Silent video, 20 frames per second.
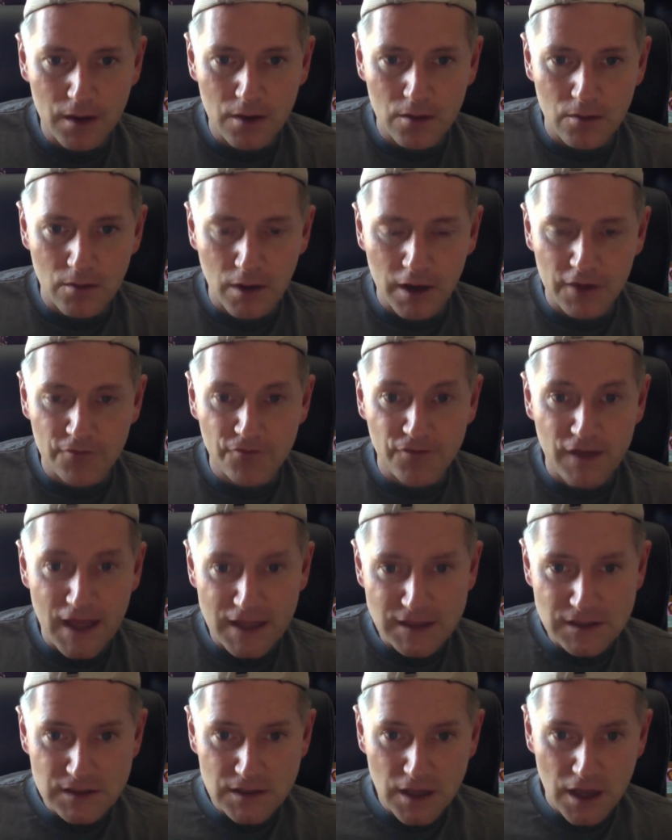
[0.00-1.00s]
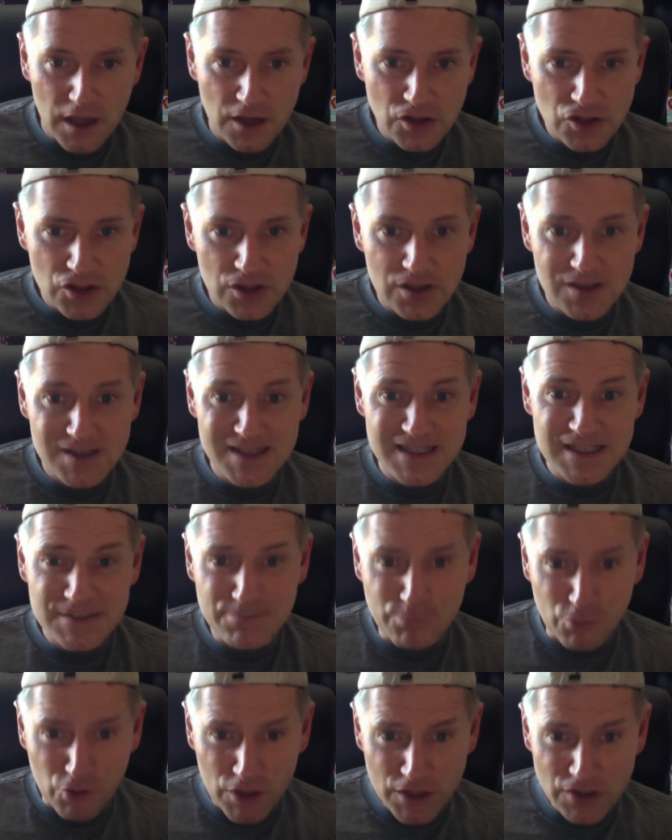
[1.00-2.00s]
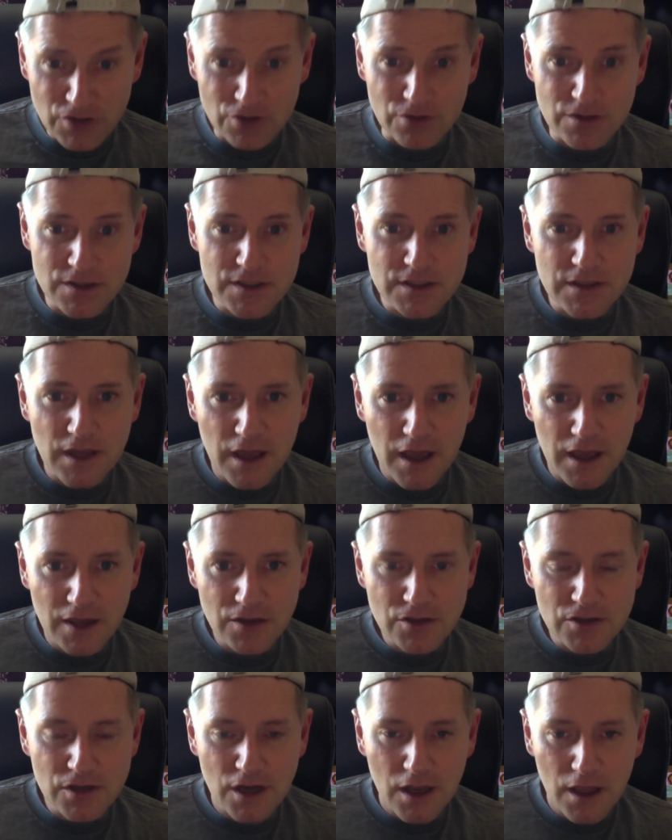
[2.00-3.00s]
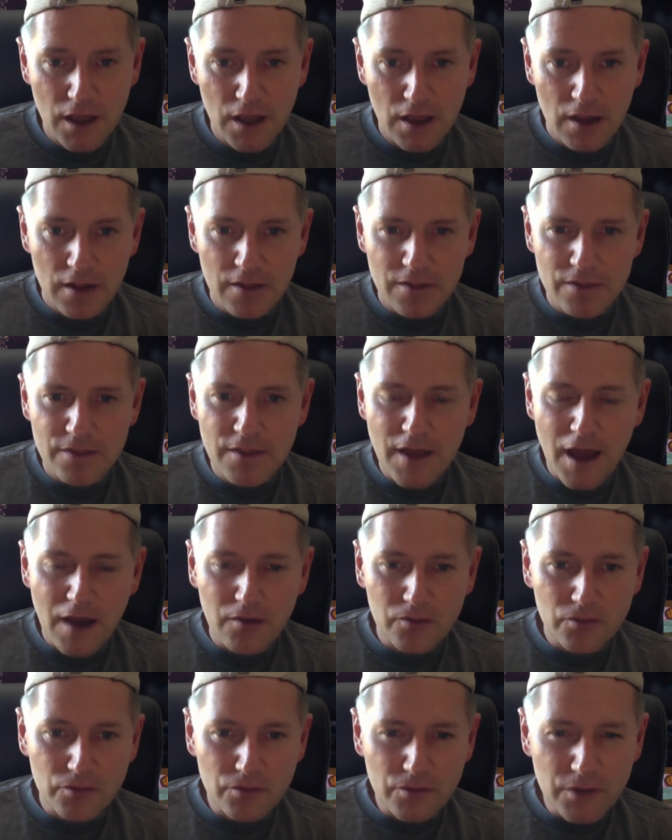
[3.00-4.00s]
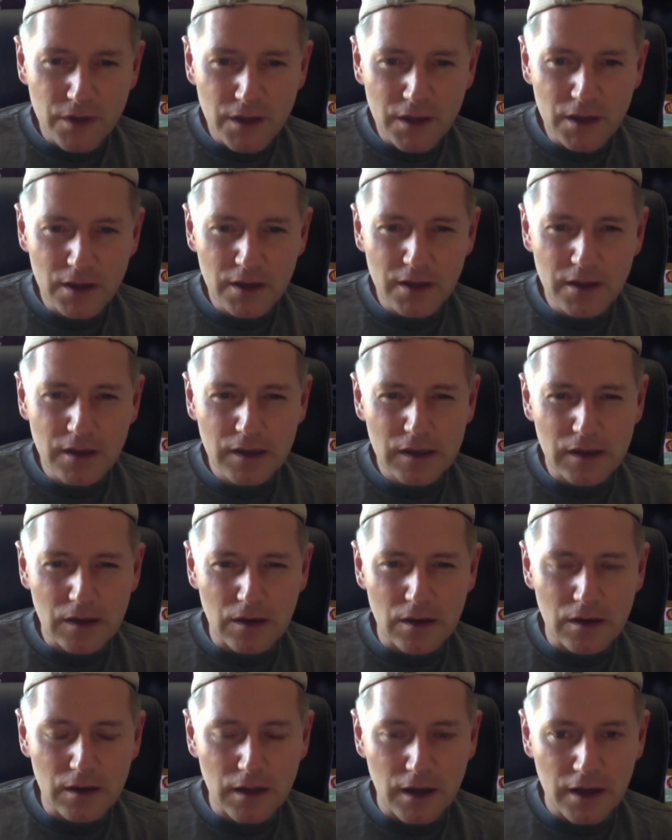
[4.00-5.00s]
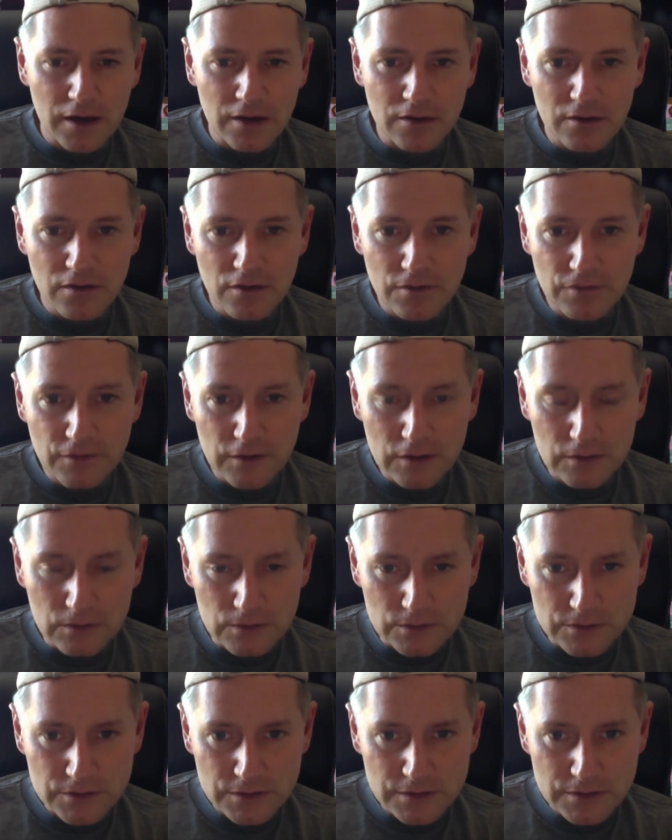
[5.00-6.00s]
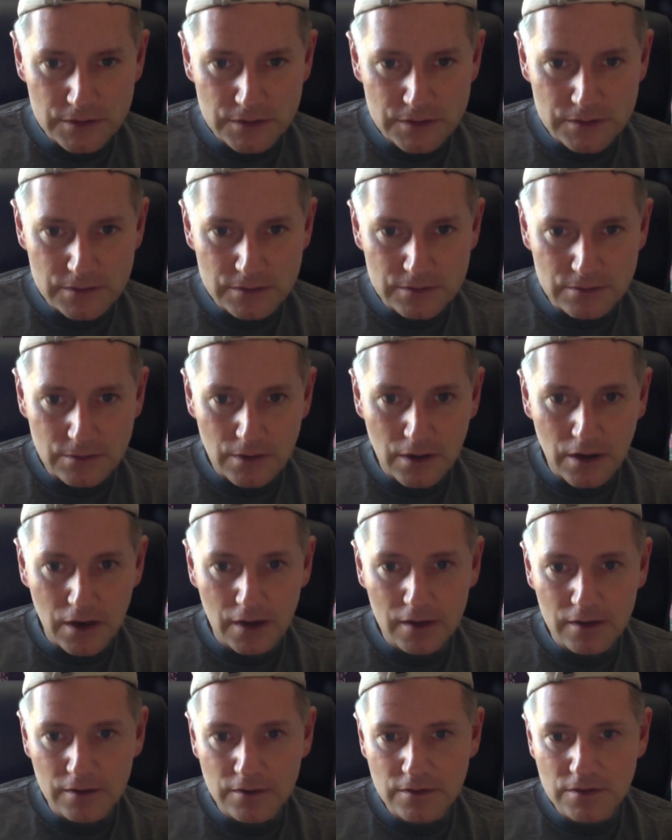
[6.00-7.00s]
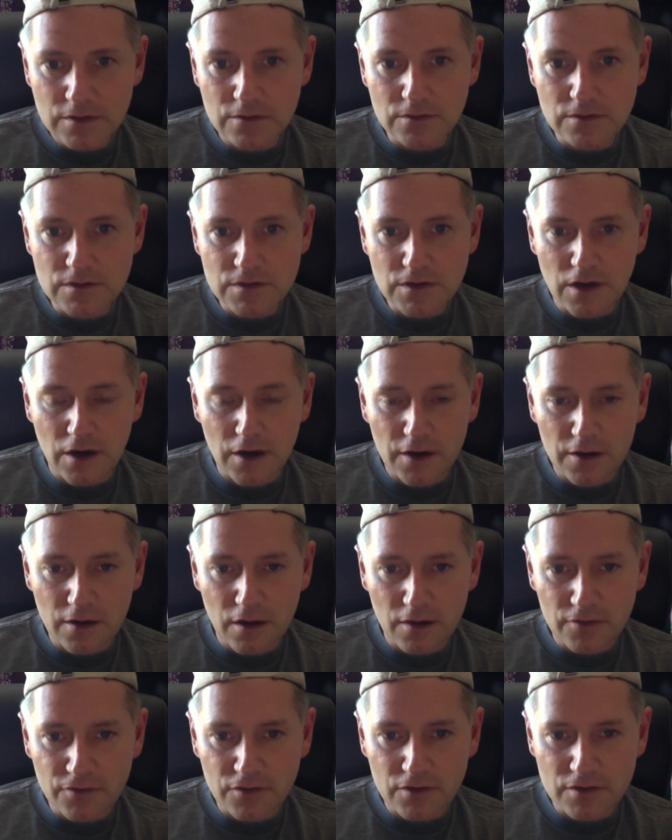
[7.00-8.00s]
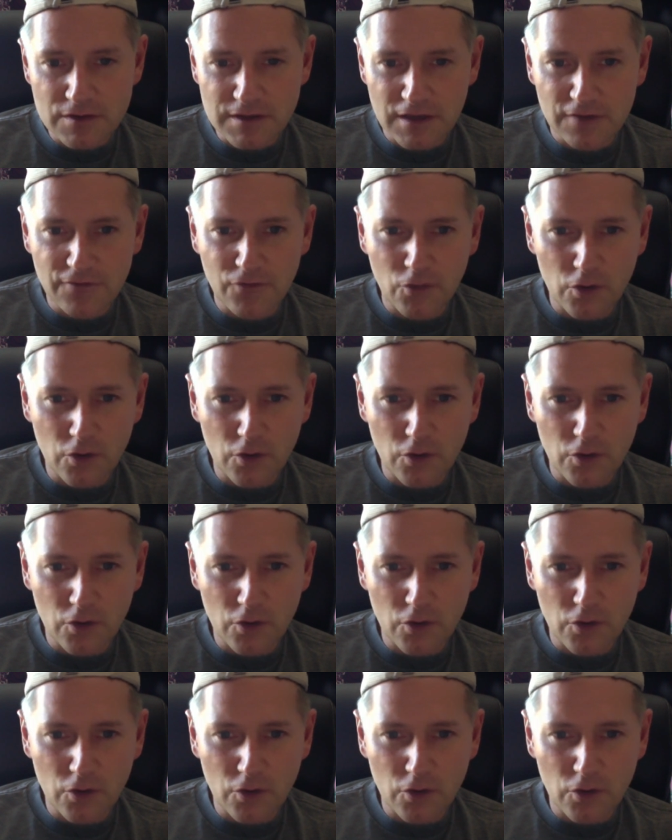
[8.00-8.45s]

right? Flat stage, sprinter stage, not really a lot of difficulties, right? To start off, there's like